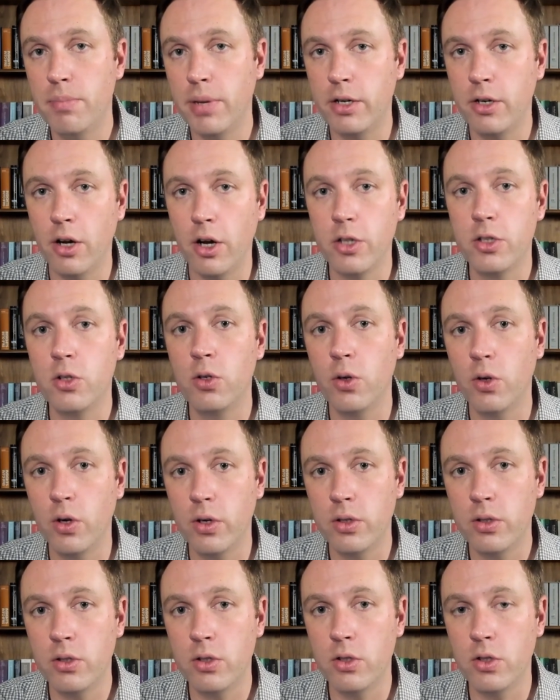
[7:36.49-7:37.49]
but not to
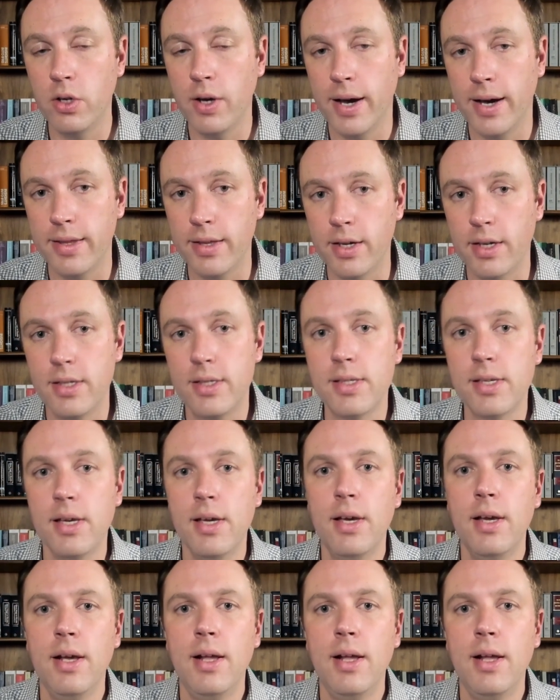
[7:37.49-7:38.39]
others.